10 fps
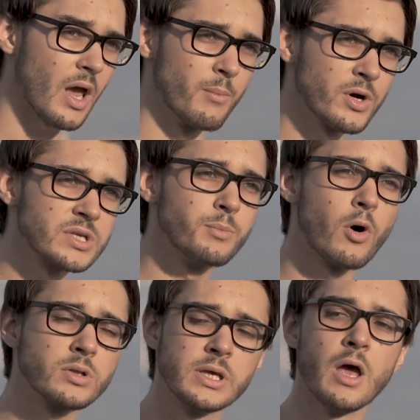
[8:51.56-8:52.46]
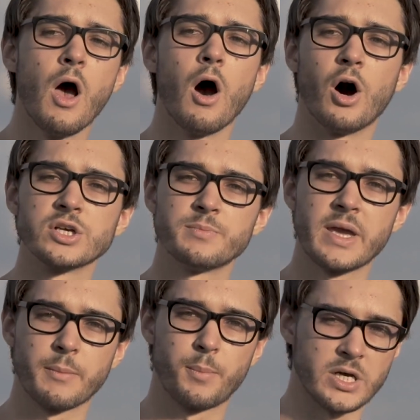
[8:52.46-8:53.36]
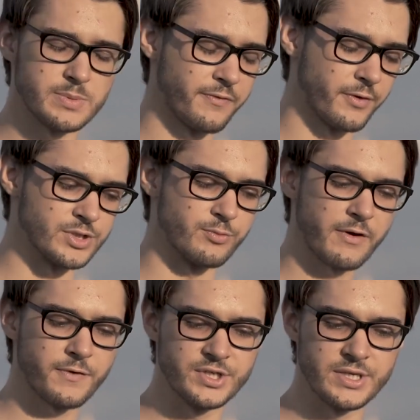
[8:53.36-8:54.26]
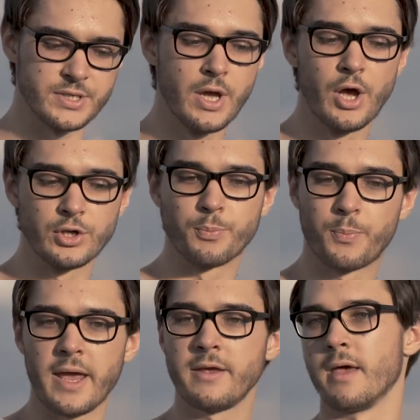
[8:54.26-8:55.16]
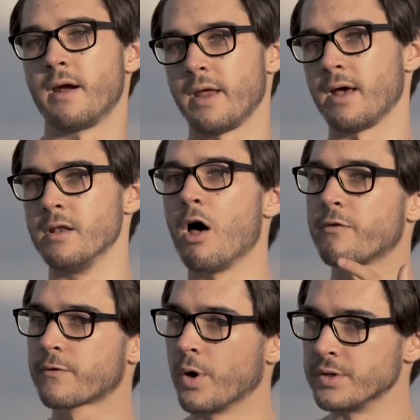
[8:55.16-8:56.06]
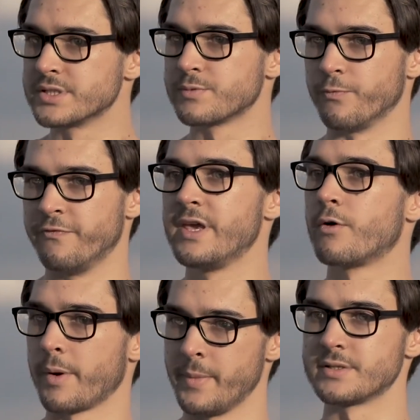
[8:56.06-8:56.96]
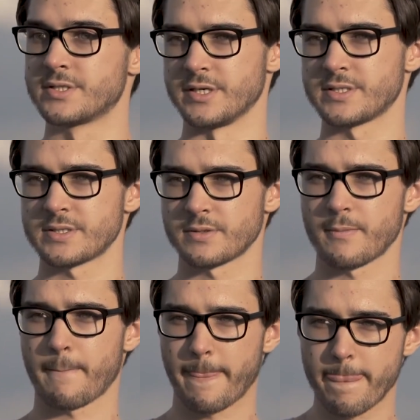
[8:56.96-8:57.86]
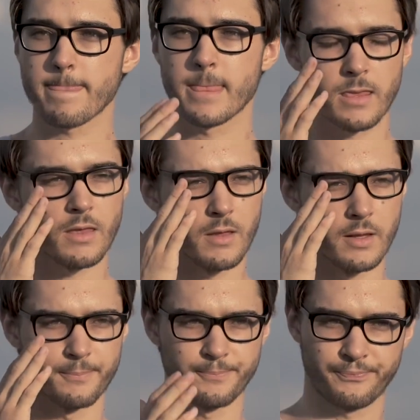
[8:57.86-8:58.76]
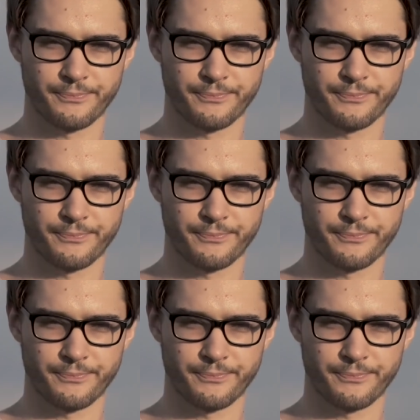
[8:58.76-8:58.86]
And most importantly, also make it possible for those refugees to pay their loved ones via remittances. Yeah.